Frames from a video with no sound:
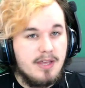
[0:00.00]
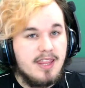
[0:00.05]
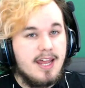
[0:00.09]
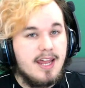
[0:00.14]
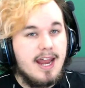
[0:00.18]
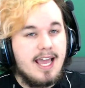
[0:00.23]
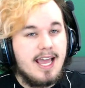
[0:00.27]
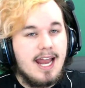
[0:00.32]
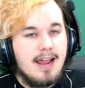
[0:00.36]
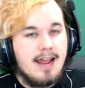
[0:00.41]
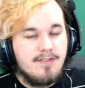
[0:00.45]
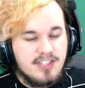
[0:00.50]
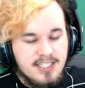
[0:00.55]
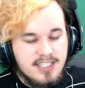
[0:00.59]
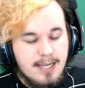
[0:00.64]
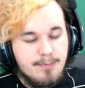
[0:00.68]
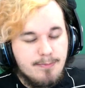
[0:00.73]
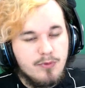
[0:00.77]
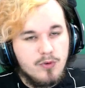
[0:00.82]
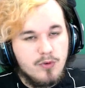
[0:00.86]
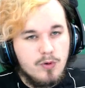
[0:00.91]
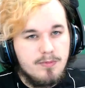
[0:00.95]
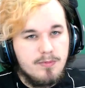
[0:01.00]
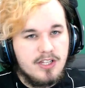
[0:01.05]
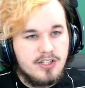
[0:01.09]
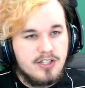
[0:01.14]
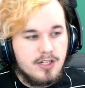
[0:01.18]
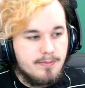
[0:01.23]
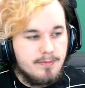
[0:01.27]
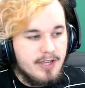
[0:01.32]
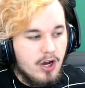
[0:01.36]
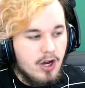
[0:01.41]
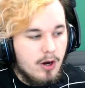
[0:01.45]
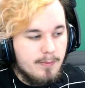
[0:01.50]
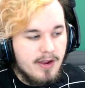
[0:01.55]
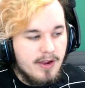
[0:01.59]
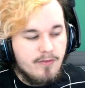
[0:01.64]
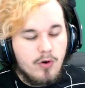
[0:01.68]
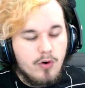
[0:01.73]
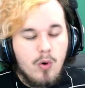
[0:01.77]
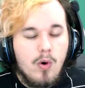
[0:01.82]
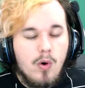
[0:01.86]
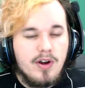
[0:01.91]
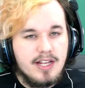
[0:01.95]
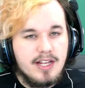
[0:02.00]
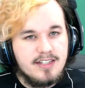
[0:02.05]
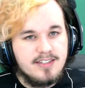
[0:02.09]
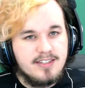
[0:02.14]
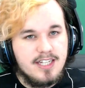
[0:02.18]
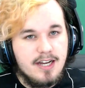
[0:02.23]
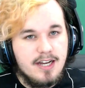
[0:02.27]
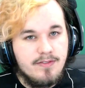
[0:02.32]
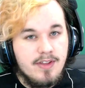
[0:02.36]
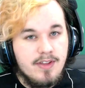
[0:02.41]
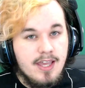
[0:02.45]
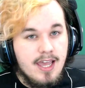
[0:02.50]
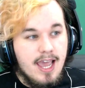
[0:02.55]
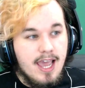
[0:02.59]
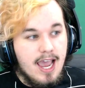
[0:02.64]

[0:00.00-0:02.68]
and then I can have a separate room that's going to be all my recording stuff,